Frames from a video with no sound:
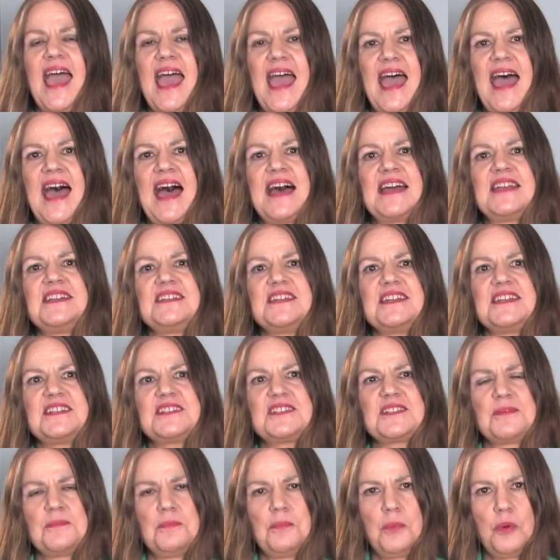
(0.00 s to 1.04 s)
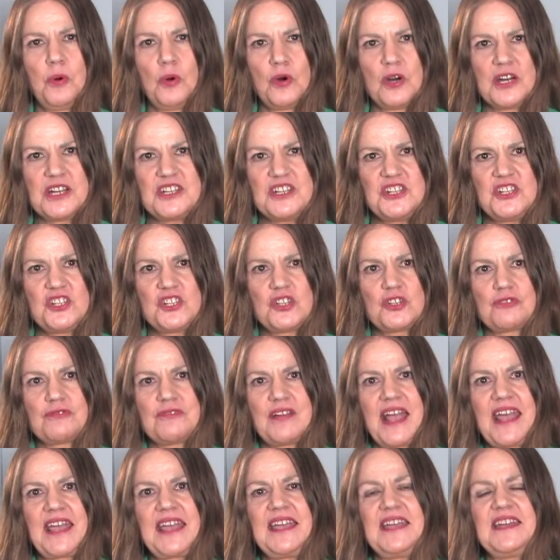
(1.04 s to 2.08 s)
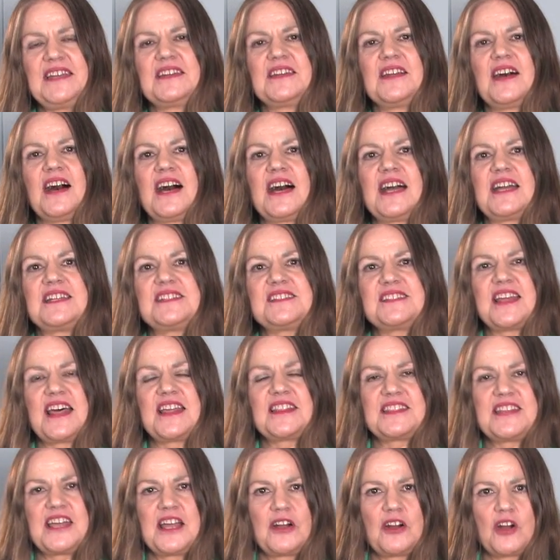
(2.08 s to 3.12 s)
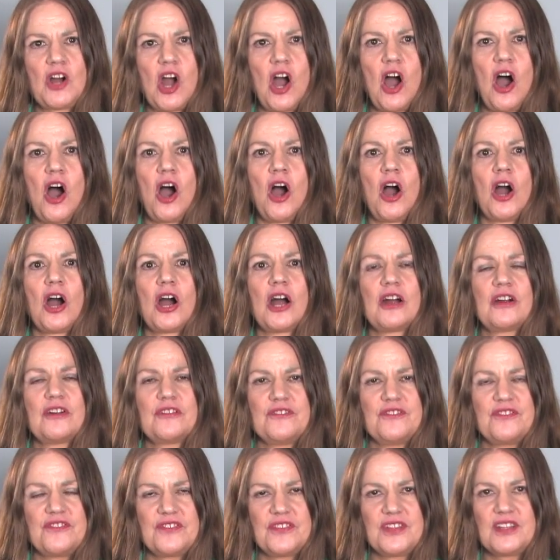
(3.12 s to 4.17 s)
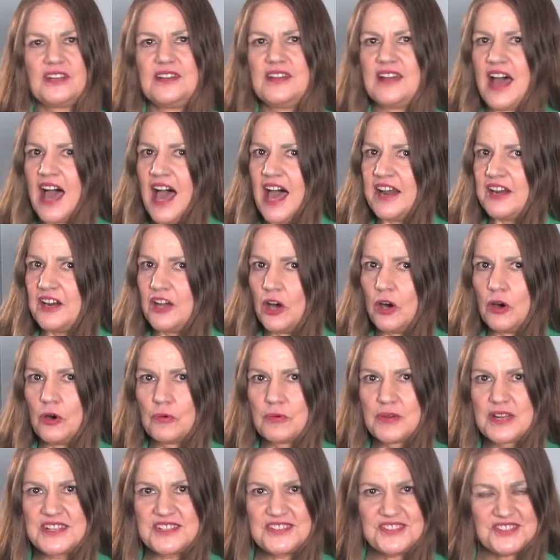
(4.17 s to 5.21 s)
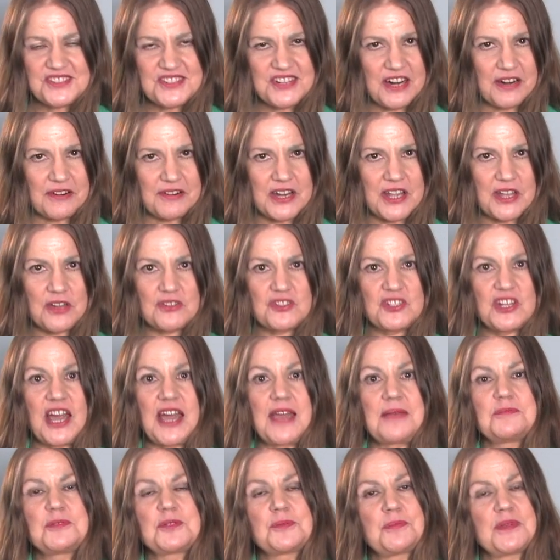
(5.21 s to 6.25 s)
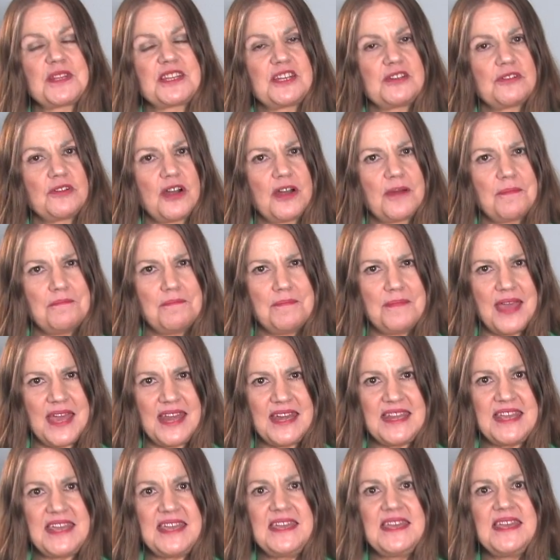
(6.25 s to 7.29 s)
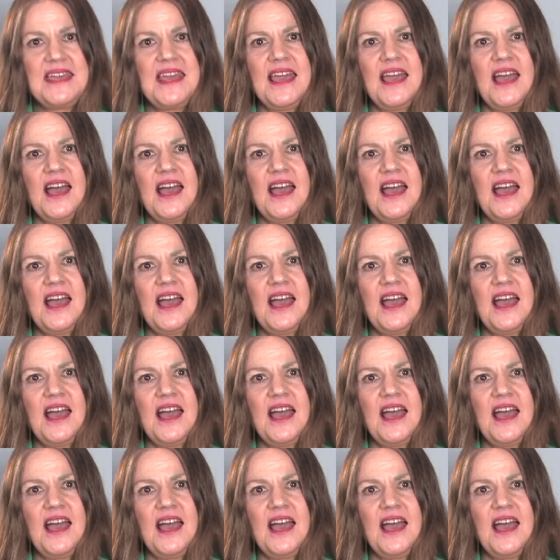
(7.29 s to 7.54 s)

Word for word: And it's important to recognize that there are not always stereotypes, but there are many